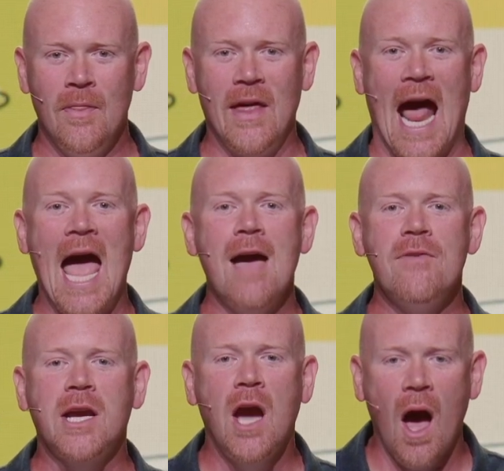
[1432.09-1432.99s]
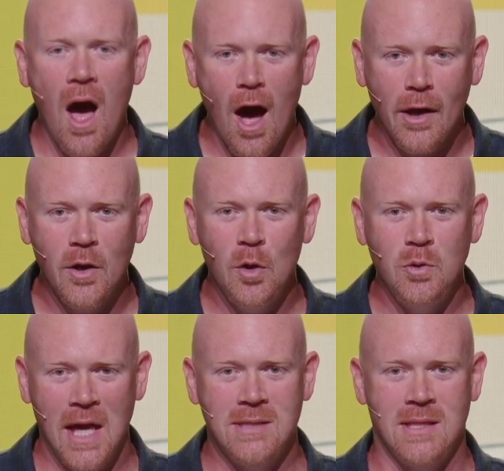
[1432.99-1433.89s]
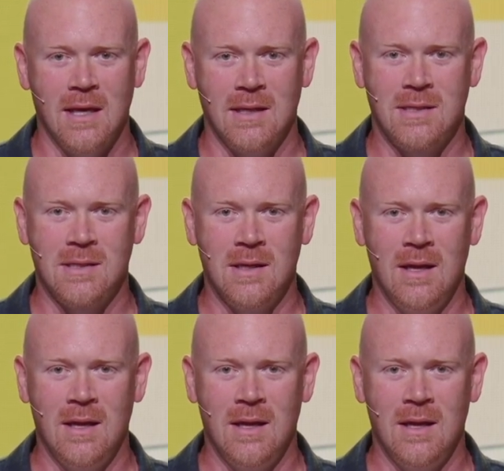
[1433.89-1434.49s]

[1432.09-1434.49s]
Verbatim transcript: That I have a God who does this.